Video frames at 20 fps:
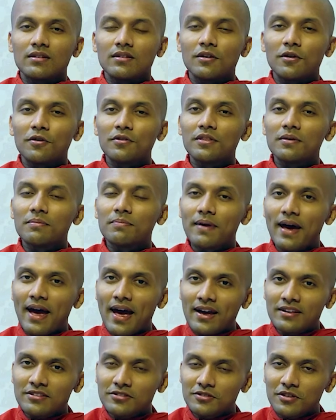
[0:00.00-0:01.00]
on the
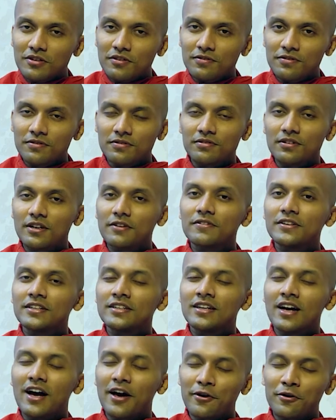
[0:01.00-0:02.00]
banks of
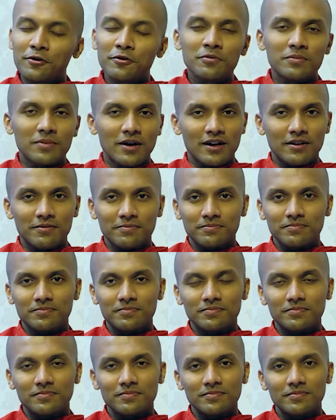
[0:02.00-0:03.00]
river Anoma,
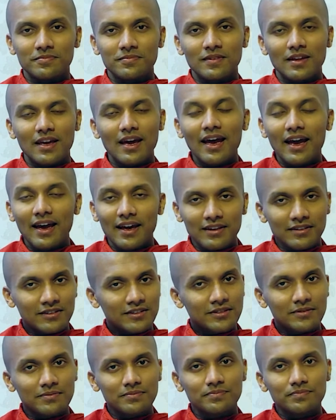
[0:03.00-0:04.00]
and
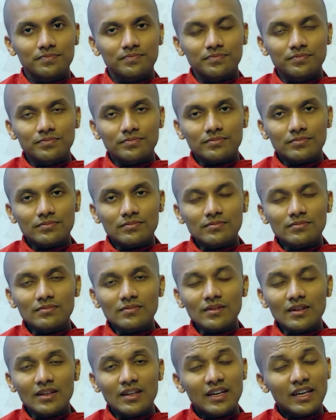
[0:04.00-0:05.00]

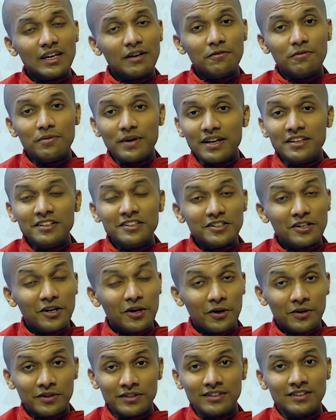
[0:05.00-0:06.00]
he went
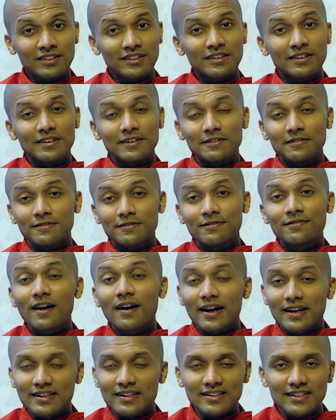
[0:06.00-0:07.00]
on
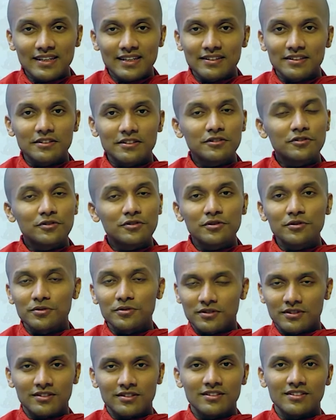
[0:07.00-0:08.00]
finding the
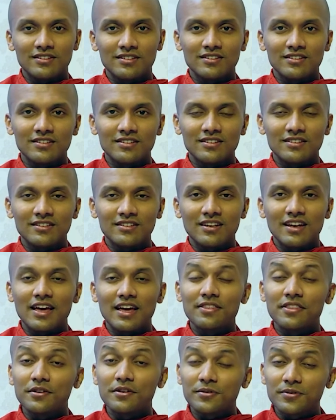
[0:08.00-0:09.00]
truth
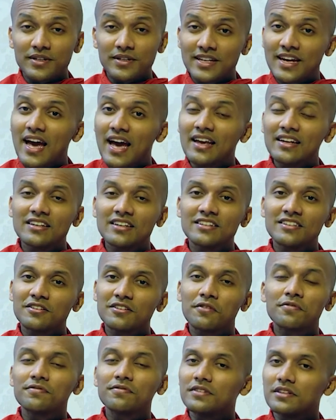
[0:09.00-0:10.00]
and the reality
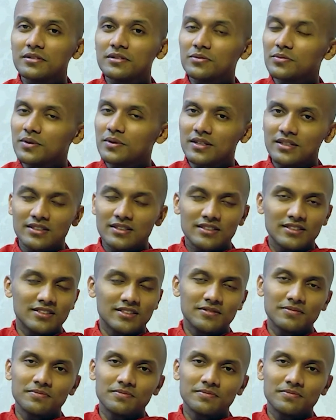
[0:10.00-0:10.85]
of this world.